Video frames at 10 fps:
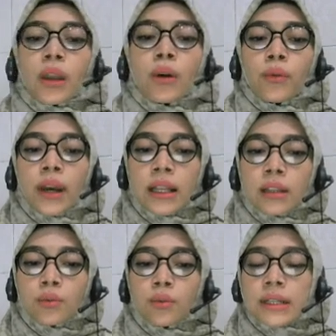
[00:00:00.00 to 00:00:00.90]

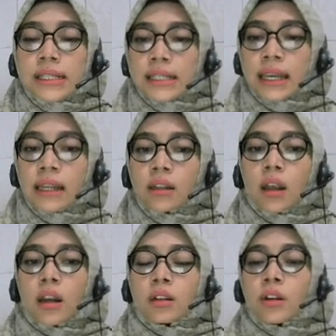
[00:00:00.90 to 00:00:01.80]
Well, once again,
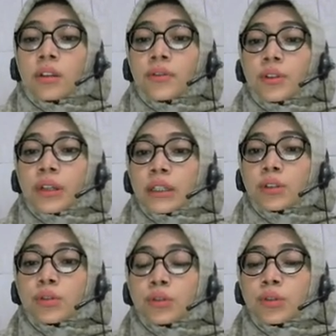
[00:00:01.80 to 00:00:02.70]
don't forget
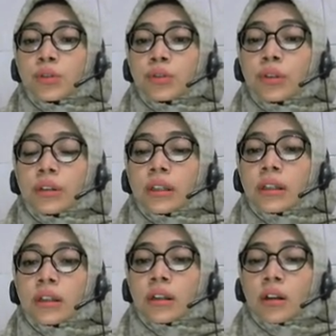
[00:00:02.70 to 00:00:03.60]
to do
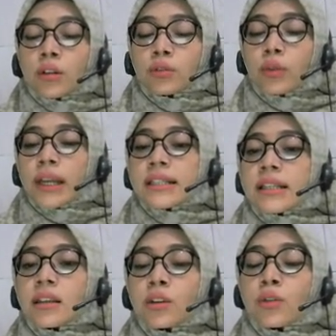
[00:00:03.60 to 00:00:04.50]
to
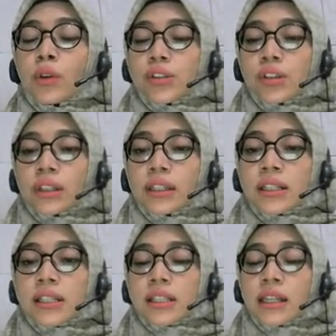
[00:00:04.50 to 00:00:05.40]
answer the question
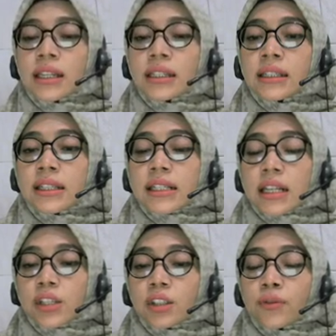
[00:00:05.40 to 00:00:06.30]
in
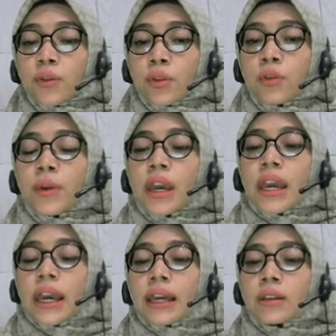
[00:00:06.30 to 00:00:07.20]
discussion forum,
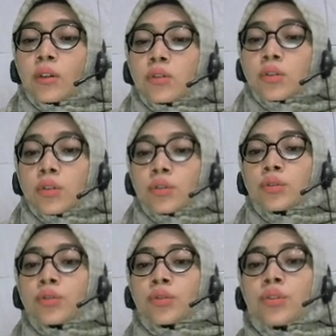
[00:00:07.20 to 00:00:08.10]
and also
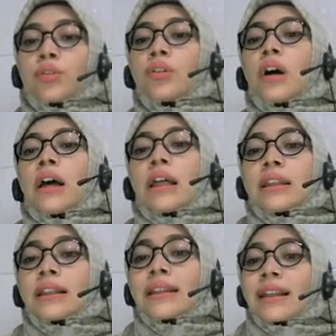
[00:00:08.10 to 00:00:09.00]
do
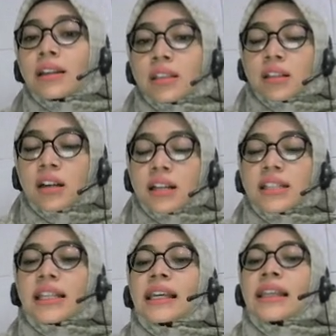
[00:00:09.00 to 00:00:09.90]
the last
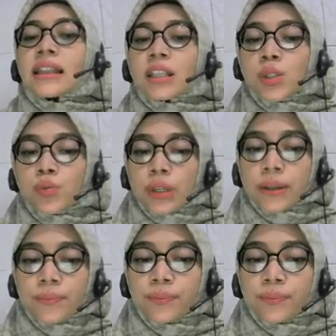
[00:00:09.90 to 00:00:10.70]
task in this week.